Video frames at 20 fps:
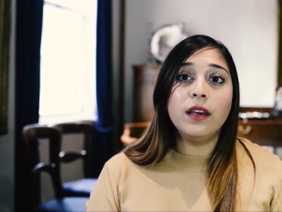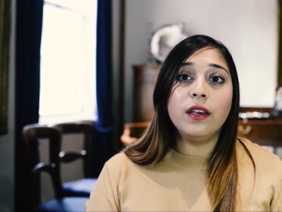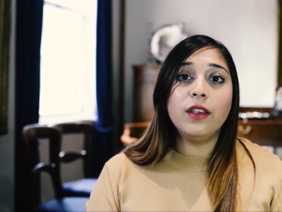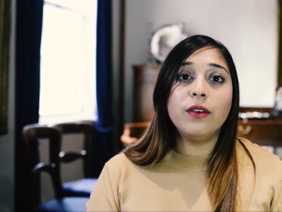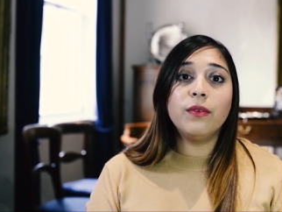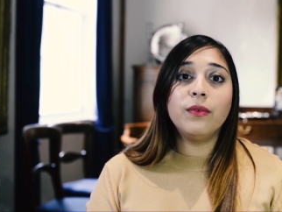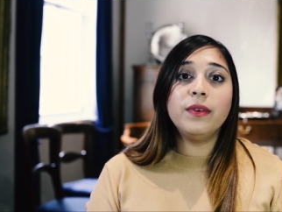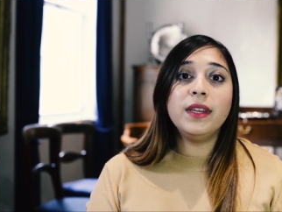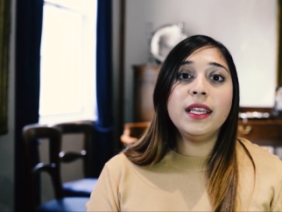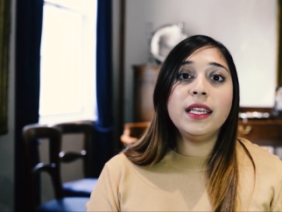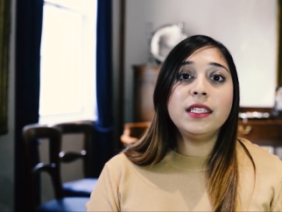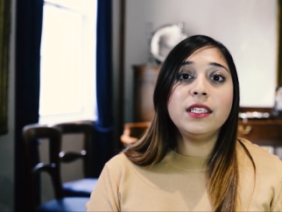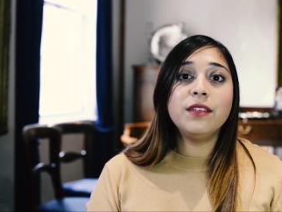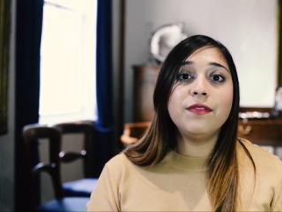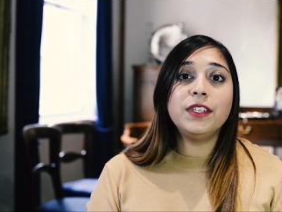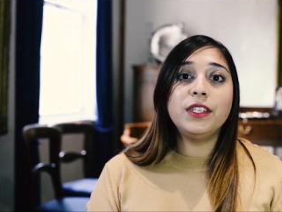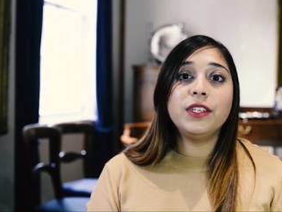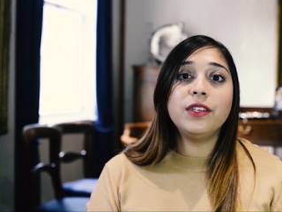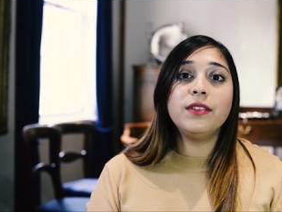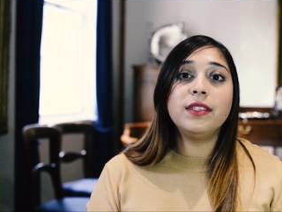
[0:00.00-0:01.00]
You will need to
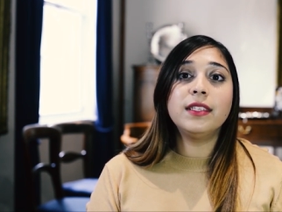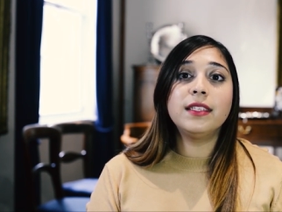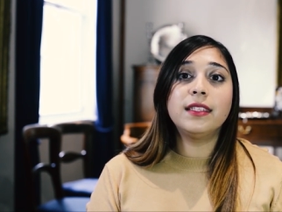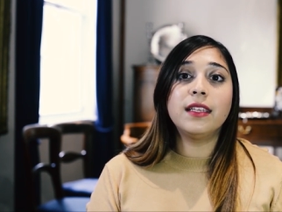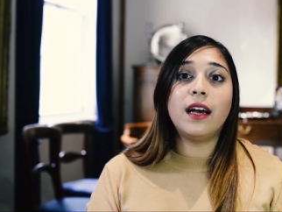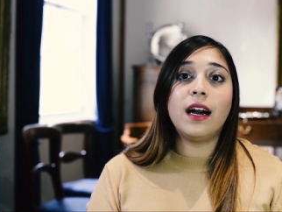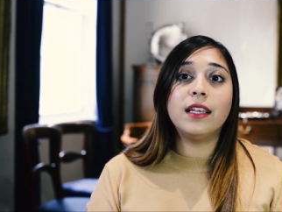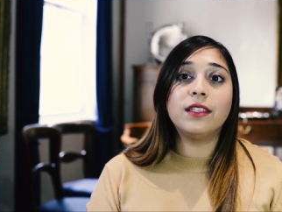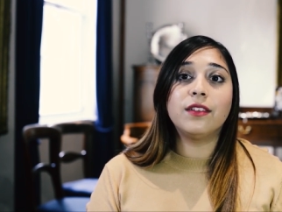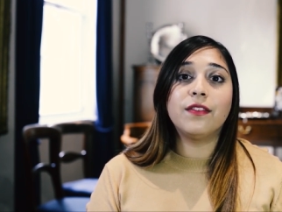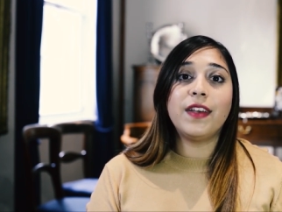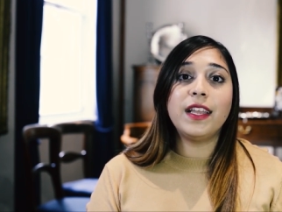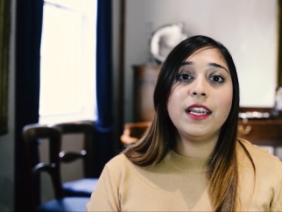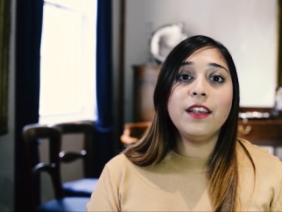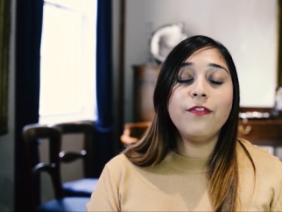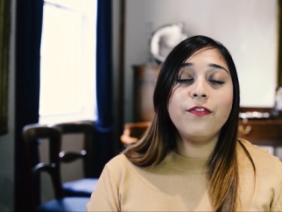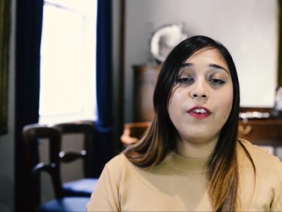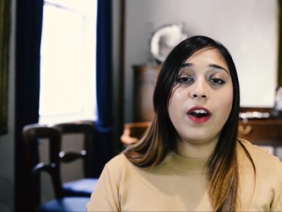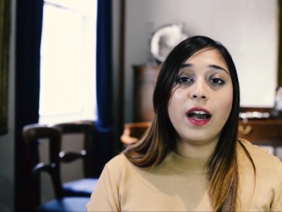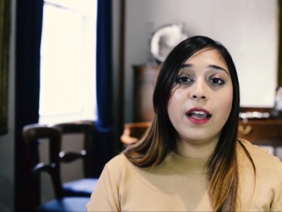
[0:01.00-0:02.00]
reduce the size of
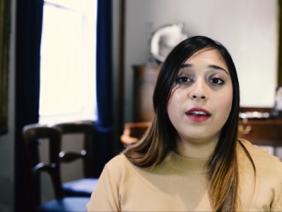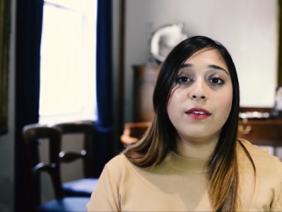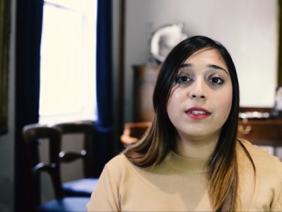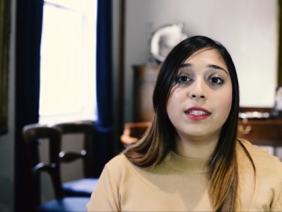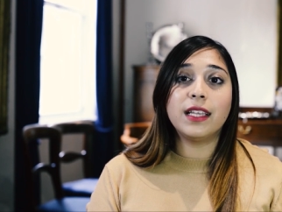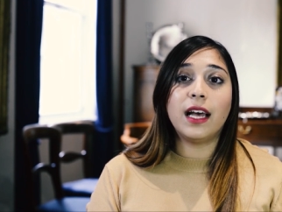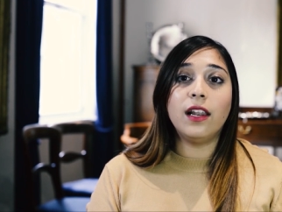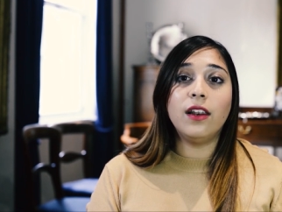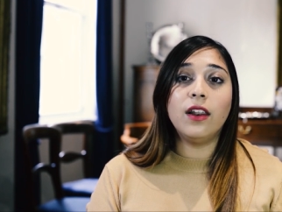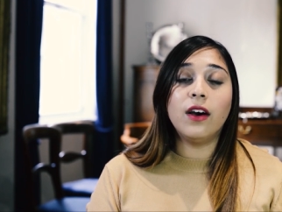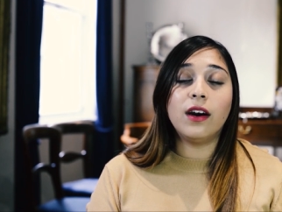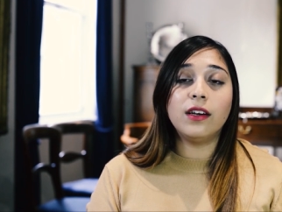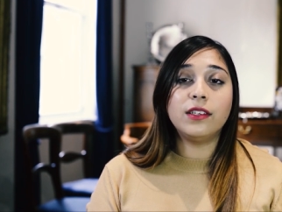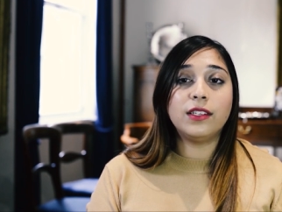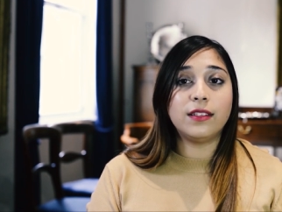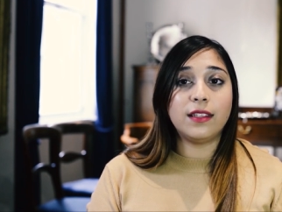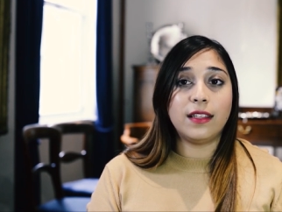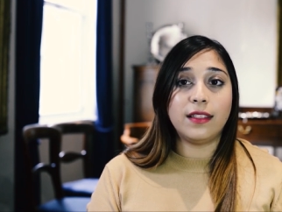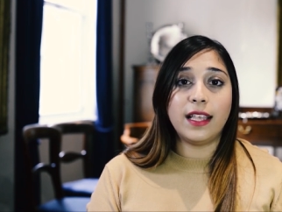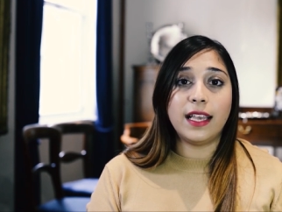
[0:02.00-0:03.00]
any files that are
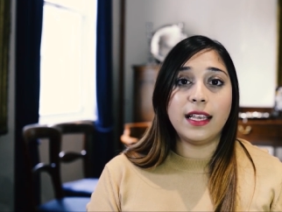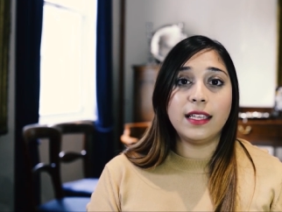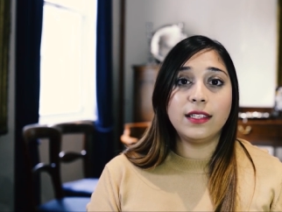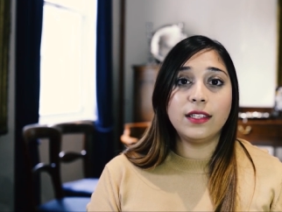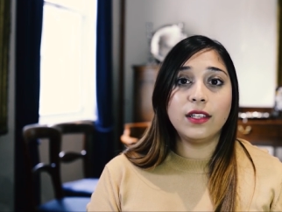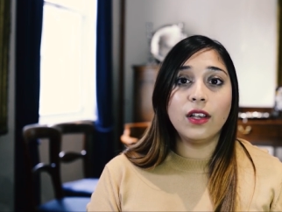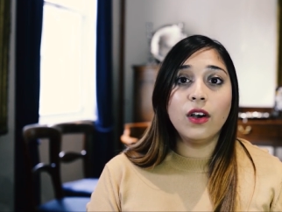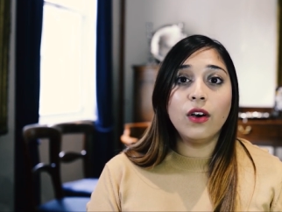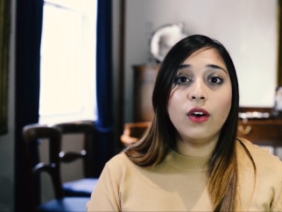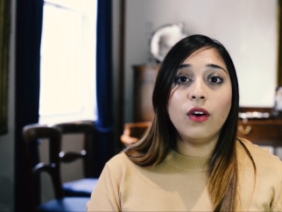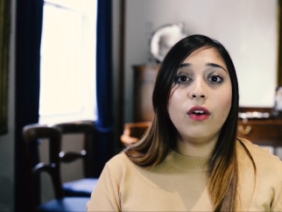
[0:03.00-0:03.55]
larger than this,